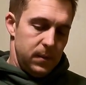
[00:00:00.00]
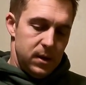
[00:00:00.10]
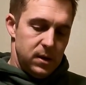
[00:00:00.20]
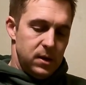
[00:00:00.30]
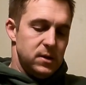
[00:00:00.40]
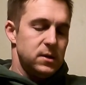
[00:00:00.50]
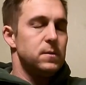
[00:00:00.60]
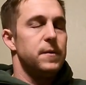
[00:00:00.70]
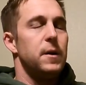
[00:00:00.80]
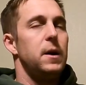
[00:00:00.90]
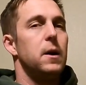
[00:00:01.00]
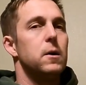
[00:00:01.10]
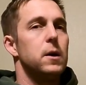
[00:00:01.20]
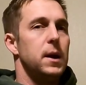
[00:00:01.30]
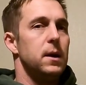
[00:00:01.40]
It's just very
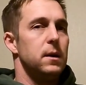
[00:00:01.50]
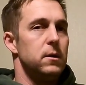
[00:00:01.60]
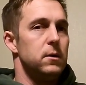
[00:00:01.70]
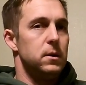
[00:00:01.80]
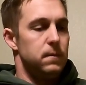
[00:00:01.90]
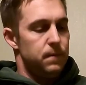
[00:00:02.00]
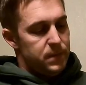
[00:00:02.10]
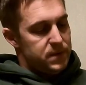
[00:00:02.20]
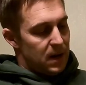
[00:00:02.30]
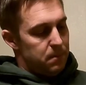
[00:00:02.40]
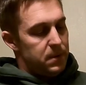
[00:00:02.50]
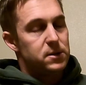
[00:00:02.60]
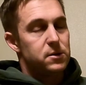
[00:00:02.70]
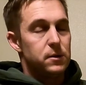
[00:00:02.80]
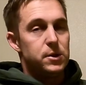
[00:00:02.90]
hard to get a good sight
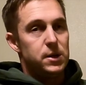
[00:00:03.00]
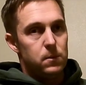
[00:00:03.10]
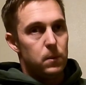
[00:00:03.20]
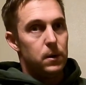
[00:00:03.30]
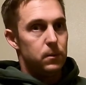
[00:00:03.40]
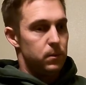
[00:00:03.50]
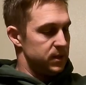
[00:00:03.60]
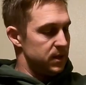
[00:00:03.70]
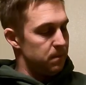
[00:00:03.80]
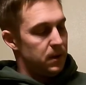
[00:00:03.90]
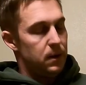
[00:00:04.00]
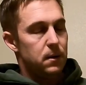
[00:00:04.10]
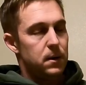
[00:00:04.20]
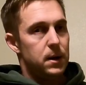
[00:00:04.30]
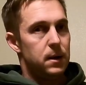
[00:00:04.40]
picture and cheek weld with something
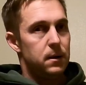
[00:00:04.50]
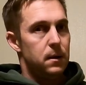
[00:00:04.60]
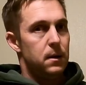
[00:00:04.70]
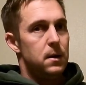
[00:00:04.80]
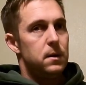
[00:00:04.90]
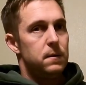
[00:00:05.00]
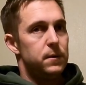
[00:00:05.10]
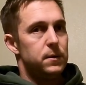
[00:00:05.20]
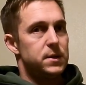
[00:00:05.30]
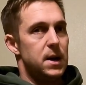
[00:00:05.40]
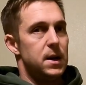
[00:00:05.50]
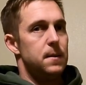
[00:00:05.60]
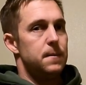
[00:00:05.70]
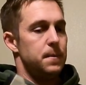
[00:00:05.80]
on there for sighting.